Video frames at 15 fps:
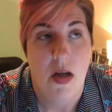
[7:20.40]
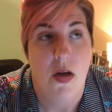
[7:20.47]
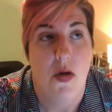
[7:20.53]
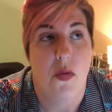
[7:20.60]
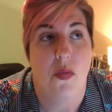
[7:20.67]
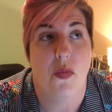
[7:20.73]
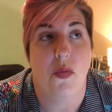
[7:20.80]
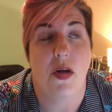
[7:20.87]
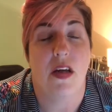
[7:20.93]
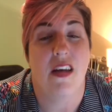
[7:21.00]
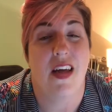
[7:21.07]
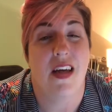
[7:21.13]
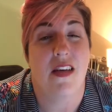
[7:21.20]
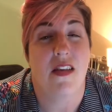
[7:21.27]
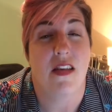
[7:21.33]

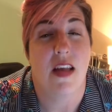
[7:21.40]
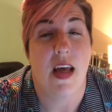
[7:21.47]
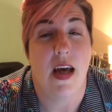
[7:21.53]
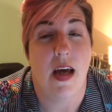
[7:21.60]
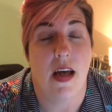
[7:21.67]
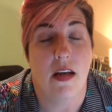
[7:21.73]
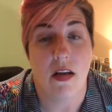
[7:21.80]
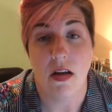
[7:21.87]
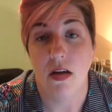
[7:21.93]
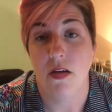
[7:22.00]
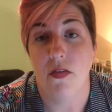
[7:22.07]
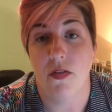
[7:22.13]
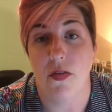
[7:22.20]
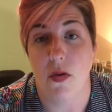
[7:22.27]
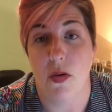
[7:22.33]
Realize that
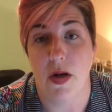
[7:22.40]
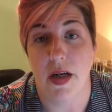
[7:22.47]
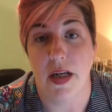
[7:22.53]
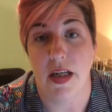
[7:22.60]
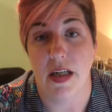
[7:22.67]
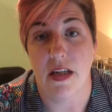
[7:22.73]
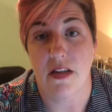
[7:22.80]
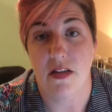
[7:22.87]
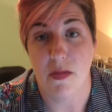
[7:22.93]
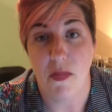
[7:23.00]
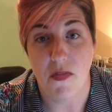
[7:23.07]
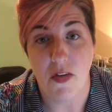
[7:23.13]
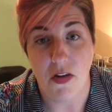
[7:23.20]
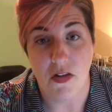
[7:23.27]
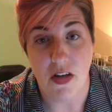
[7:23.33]
for some
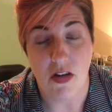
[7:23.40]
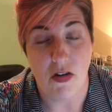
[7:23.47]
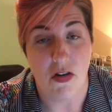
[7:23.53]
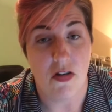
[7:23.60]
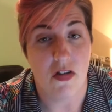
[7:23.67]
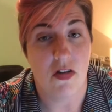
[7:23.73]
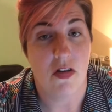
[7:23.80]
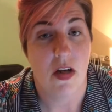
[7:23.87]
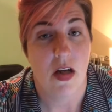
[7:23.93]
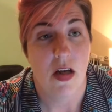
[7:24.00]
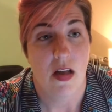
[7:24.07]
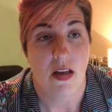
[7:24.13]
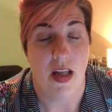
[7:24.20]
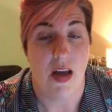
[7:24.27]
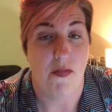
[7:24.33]
of your teachers,
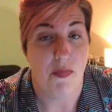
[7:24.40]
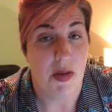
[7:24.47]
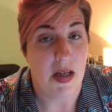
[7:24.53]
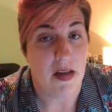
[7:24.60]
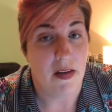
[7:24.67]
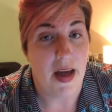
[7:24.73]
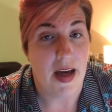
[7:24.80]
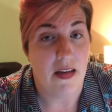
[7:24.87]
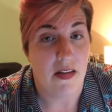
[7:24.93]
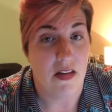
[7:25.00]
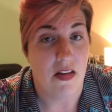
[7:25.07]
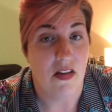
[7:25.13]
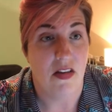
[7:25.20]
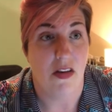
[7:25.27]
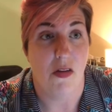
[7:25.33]
they have big
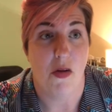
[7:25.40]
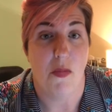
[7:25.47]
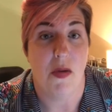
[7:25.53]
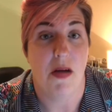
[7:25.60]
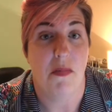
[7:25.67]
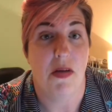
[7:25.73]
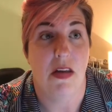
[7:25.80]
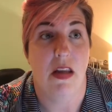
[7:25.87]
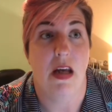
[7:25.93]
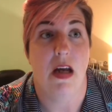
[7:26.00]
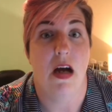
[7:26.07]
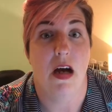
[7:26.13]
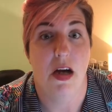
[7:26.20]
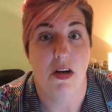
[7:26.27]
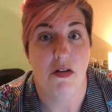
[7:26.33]
classes, so there might be like
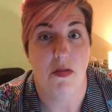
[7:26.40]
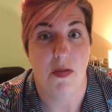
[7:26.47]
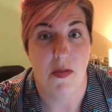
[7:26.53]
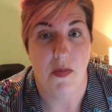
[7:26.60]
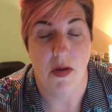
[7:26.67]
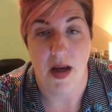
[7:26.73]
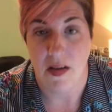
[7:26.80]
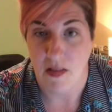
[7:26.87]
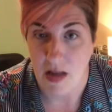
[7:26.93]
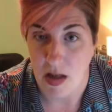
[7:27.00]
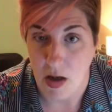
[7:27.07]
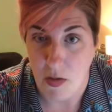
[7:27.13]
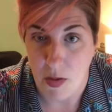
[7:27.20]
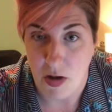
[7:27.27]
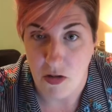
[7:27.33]
100 people asking a
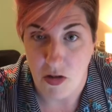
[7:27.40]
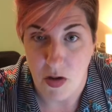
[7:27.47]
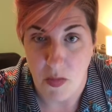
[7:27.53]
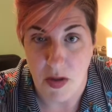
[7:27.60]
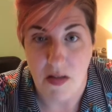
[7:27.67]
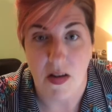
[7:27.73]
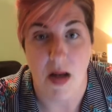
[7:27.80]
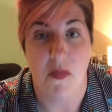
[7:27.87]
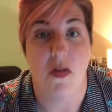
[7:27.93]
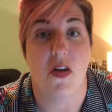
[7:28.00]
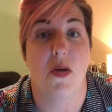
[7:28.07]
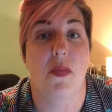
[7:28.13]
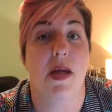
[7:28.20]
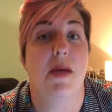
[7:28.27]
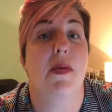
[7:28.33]
question at one time,
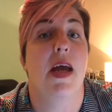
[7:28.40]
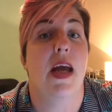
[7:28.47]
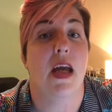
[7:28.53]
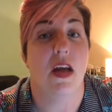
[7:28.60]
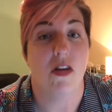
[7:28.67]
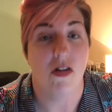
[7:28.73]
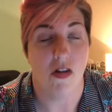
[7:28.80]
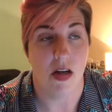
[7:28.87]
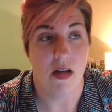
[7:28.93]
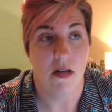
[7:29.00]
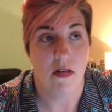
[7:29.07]
so be patient.